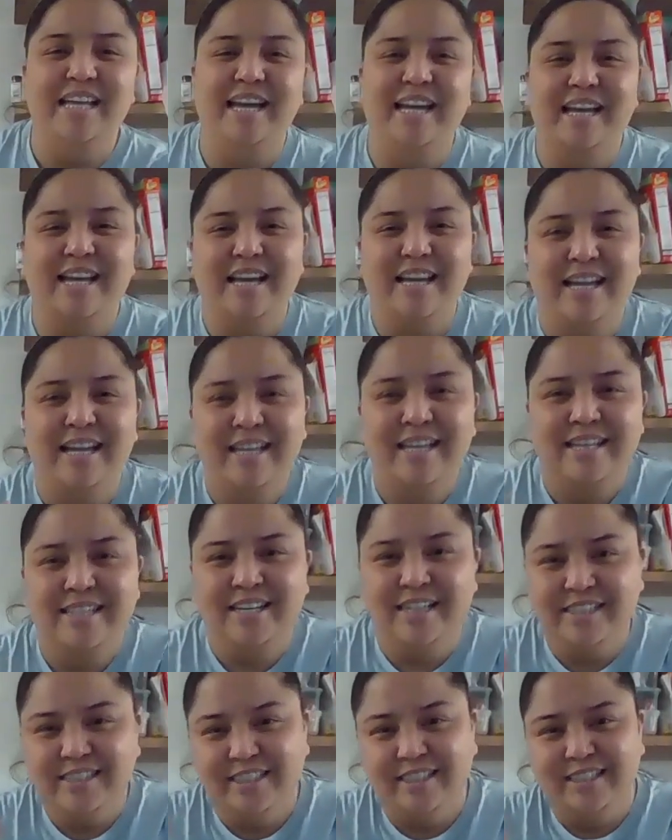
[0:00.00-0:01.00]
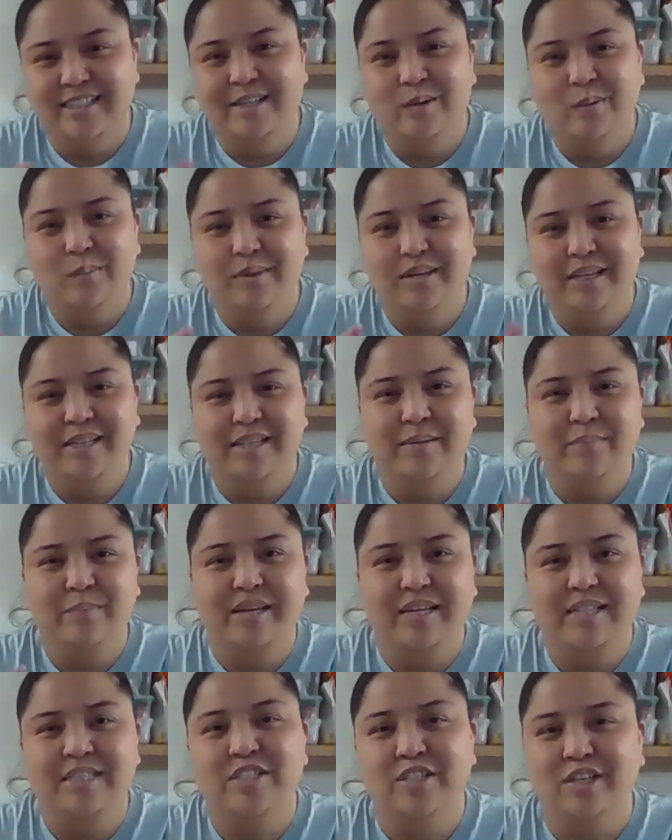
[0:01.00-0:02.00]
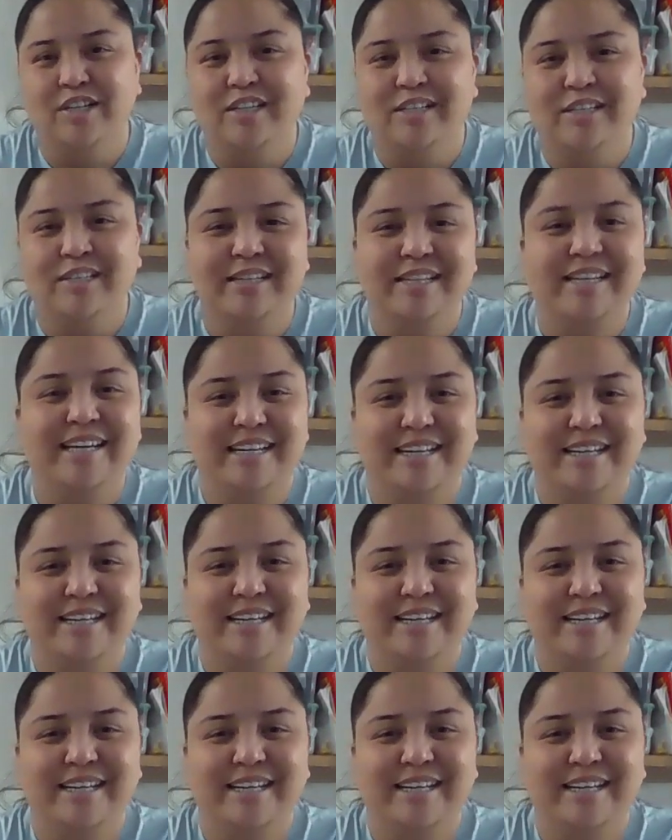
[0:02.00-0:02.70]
like touch a little bit to make sure. Yeah.